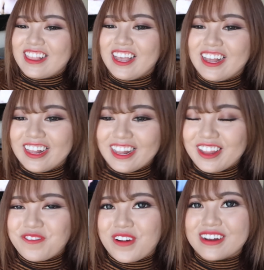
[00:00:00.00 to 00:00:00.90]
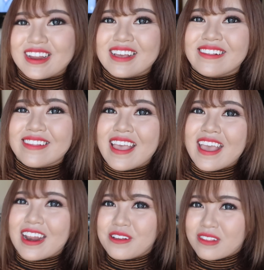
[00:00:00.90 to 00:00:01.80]
at the front desk.
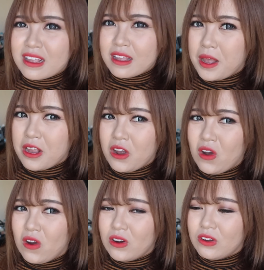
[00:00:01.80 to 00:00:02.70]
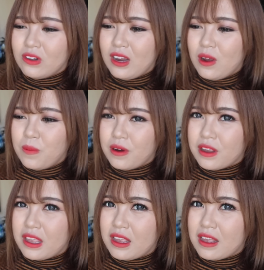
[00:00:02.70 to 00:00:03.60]
And I was like, my car is not
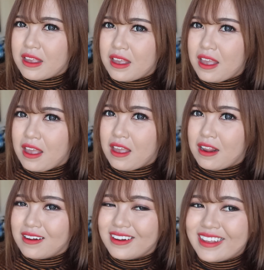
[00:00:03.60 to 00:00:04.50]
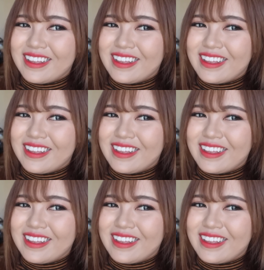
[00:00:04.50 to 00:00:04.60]
working again.